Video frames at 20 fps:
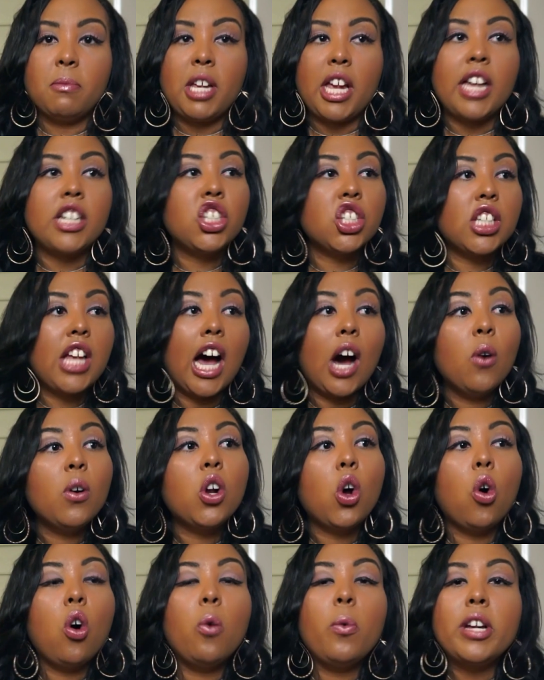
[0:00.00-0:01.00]
to me. And just how
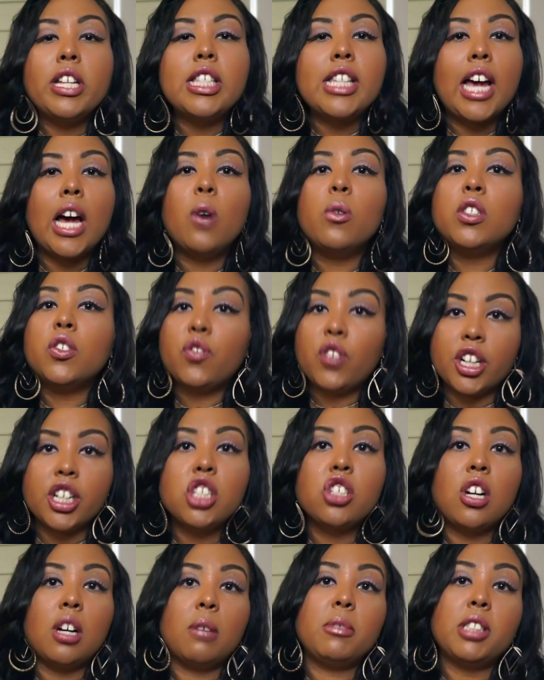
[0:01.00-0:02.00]
it all went down was
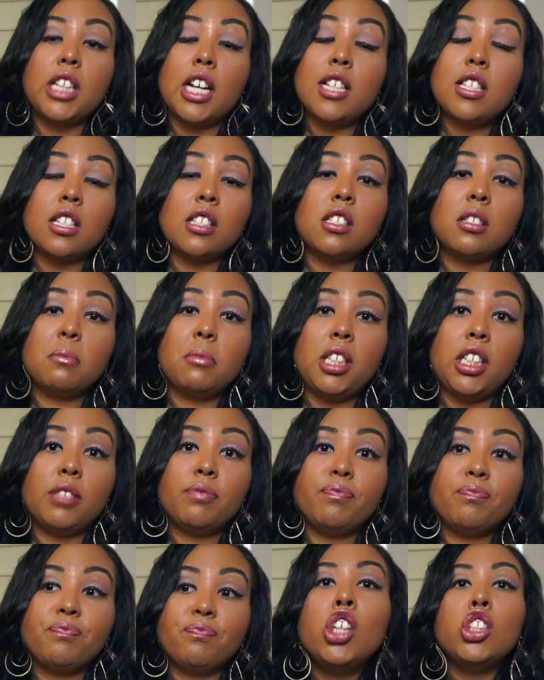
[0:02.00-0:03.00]
very traumatizing to
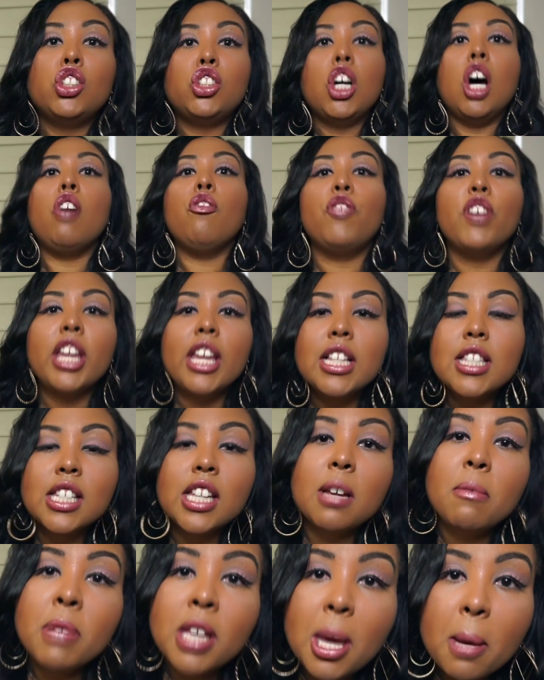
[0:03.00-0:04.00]
me. Don't forget to
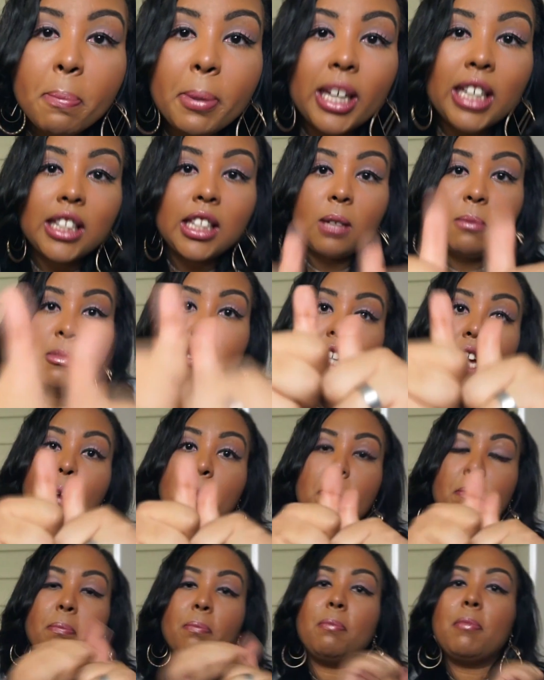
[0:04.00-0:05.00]
give me a big thumbs
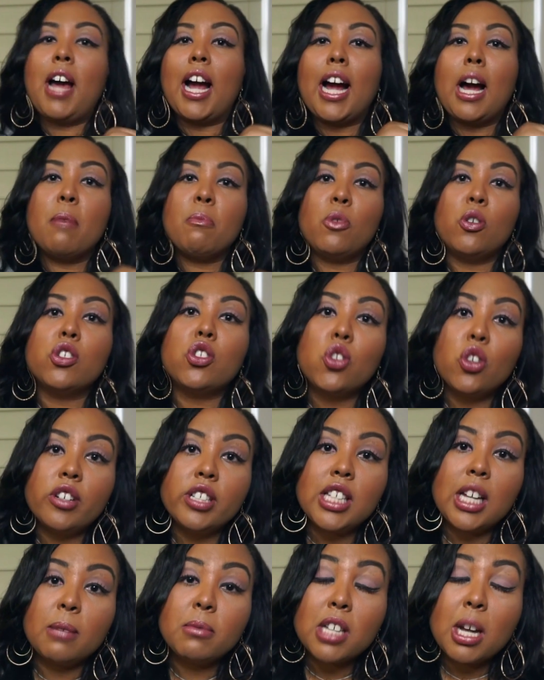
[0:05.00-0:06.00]
up. I got more
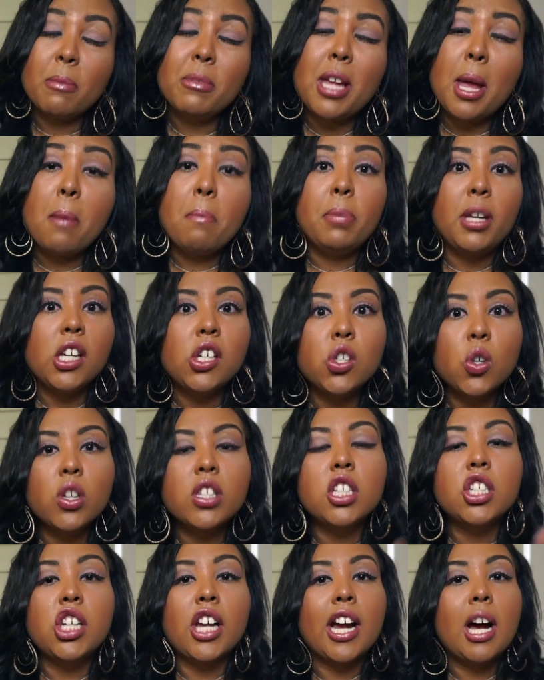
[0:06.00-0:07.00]
story times coming. And be
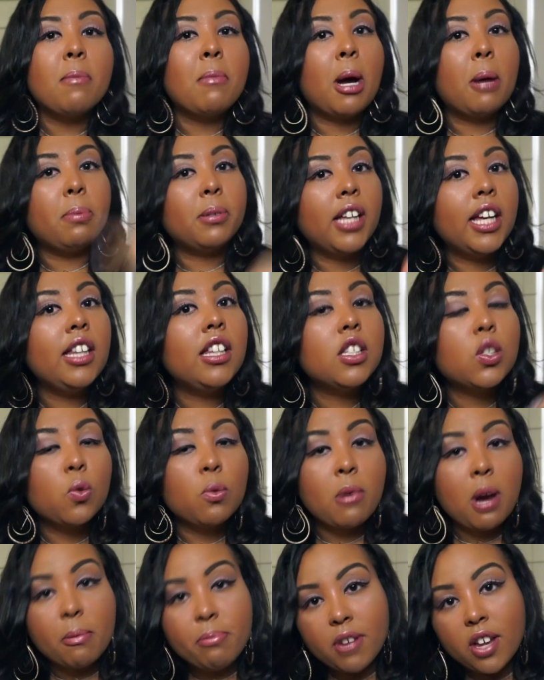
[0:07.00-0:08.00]
sure to check out my playlist
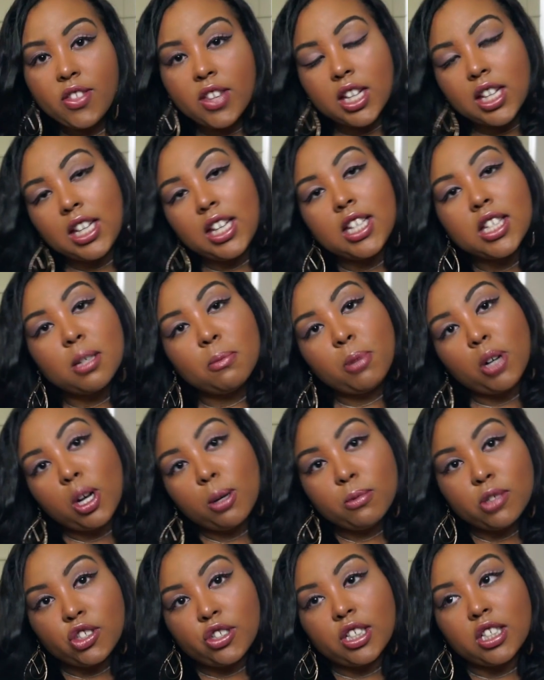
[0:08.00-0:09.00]
with my brother, Keys and
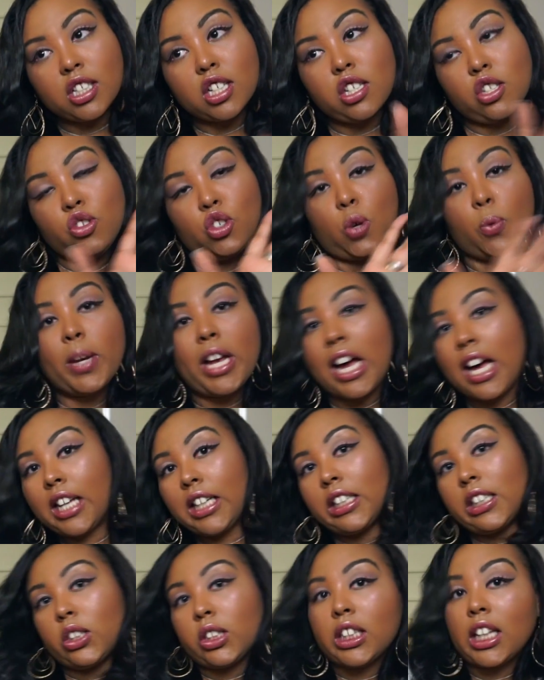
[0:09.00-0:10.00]
Palm Trees. Because, you know, we
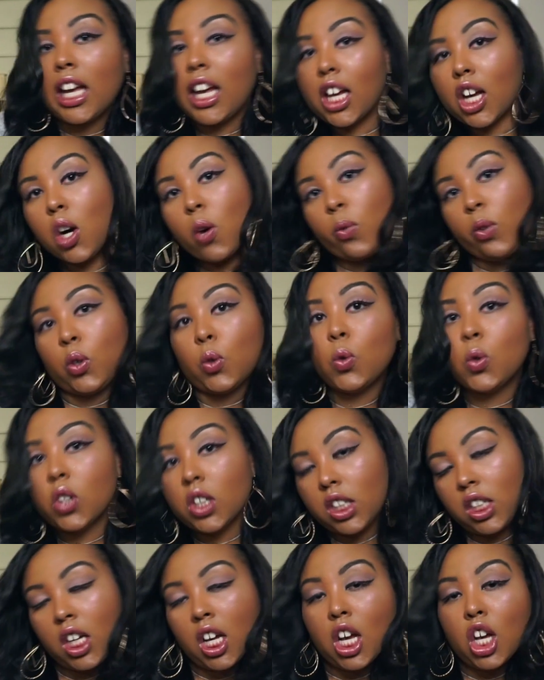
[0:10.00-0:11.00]
got a little thing going
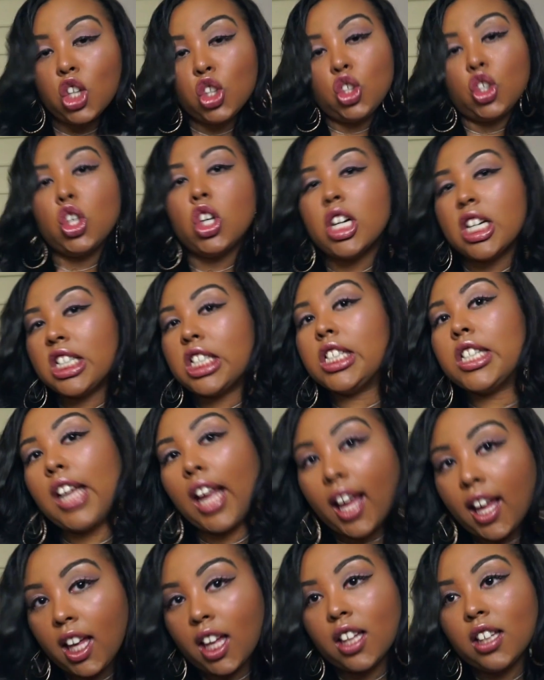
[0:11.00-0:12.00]
on. You know what I'm
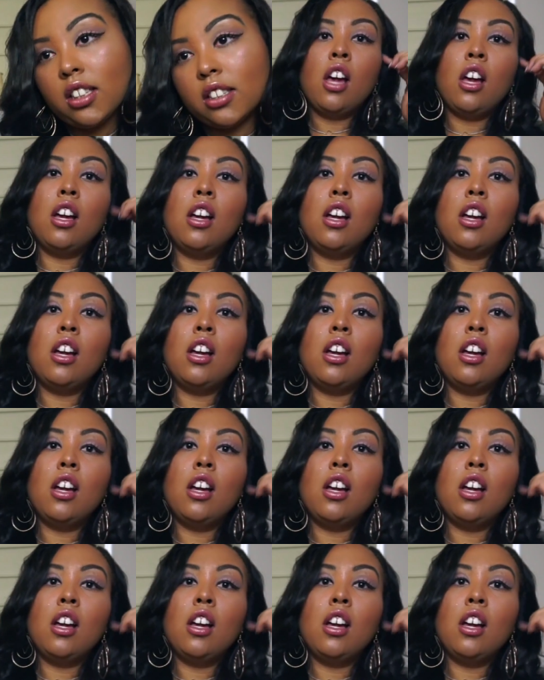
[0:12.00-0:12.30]
saying?